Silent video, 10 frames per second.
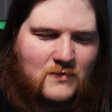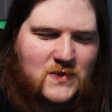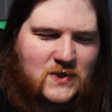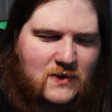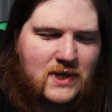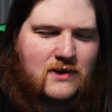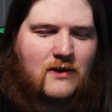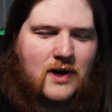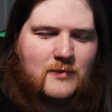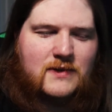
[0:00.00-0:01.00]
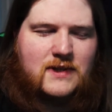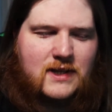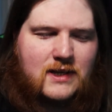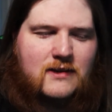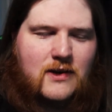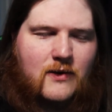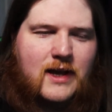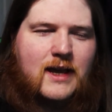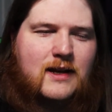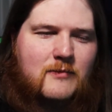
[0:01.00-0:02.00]
So then you're able to then go
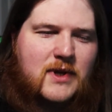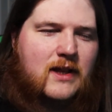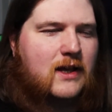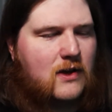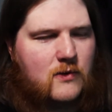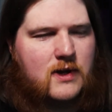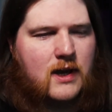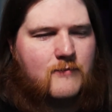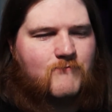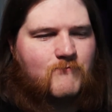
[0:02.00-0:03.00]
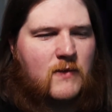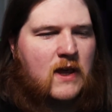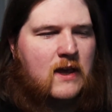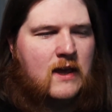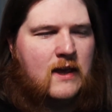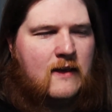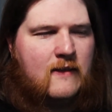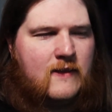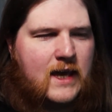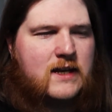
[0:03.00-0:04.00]
ahead and be like, okay,
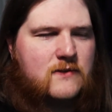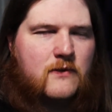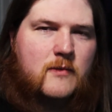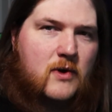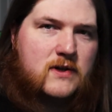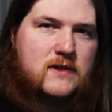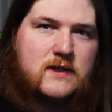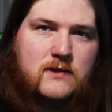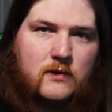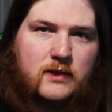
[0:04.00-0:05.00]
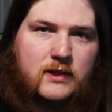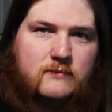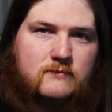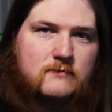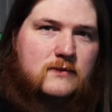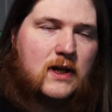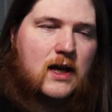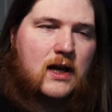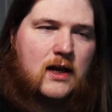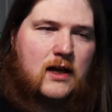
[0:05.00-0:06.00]
that is for emergencies only.
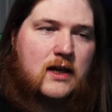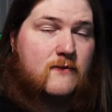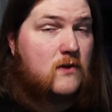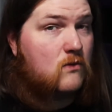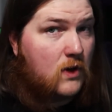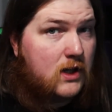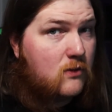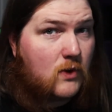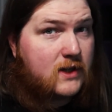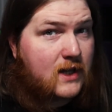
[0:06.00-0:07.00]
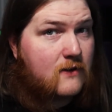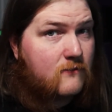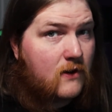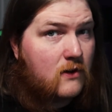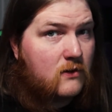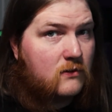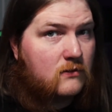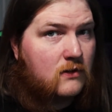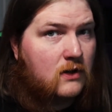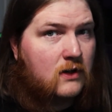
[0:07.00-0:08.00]
If you really want that
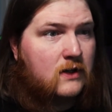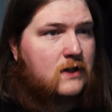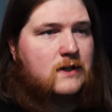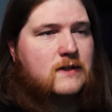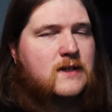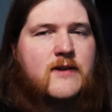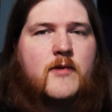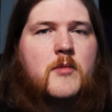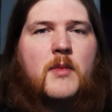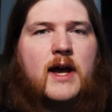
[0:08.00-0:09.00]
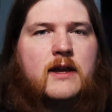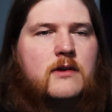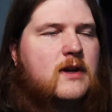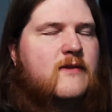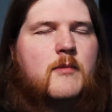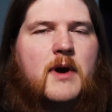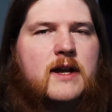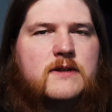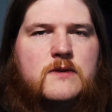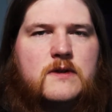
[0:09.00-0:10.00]
phone, save up and buy it. You don't have to buy
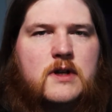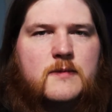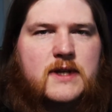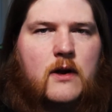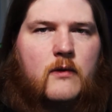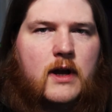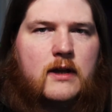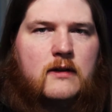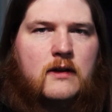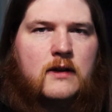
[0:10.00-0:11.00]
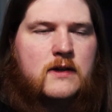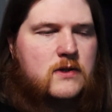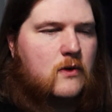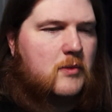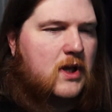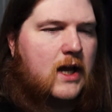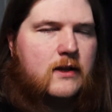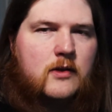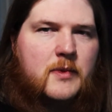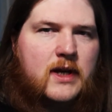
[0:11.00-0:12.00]
it as soon as it comes out, right? So apply a
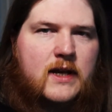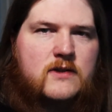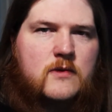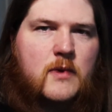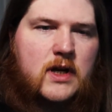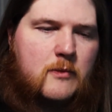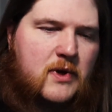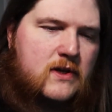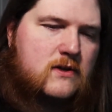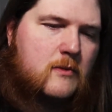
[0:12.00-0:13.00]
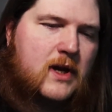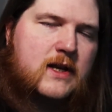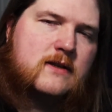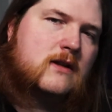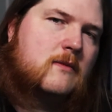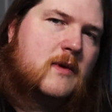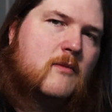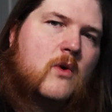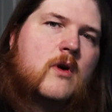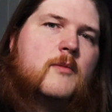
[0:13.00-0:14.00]
little bit of extra money, pinch your pennies a little bit
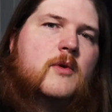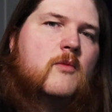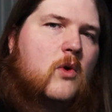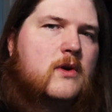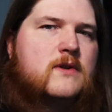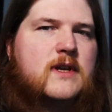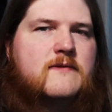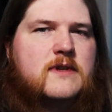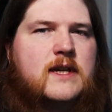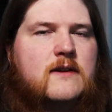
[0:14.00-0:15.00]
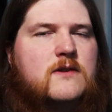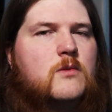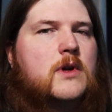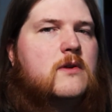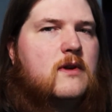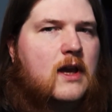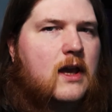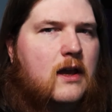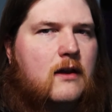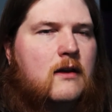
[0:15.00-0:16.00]
more, put more in your savings accounts where you
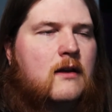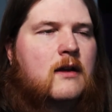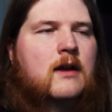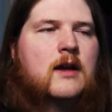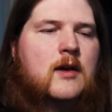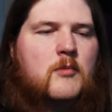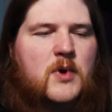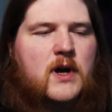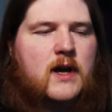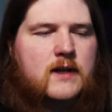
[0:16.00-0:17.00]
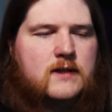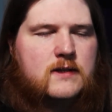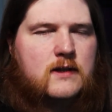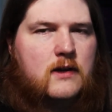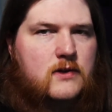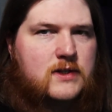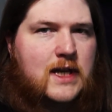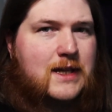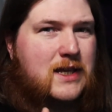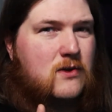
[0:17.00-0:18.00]
can. But
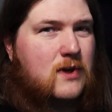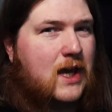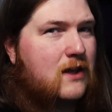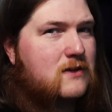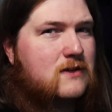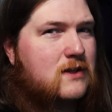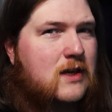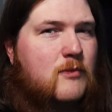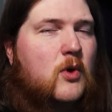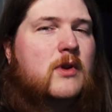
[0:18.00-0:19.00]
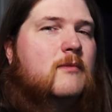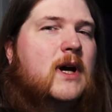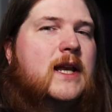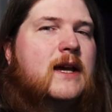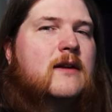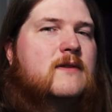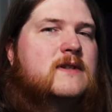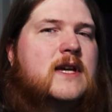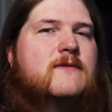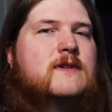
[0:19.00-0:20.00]
understand that you can't just keep pulling money out of a
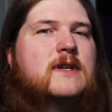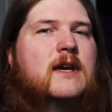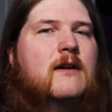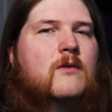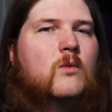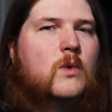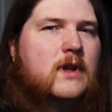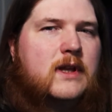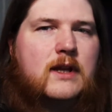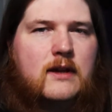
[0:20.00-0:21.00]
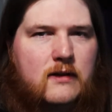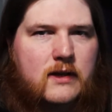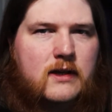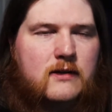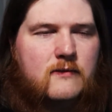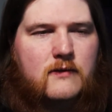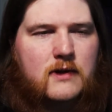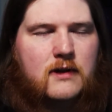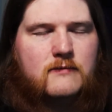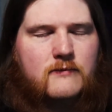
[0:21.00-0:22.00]
savings account willy-nilly. If you're
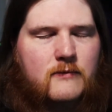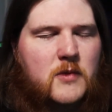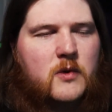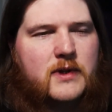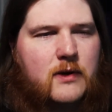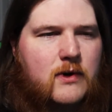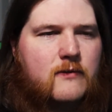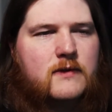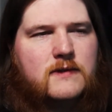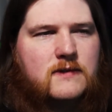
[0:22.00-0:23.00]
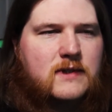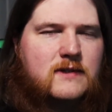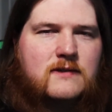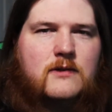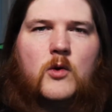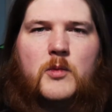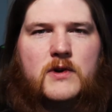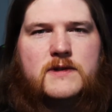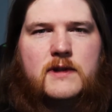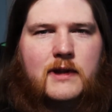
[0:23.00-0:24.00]
not familiar with that reference, that's an old
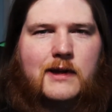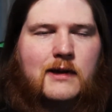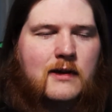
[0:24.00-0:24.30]
person thing.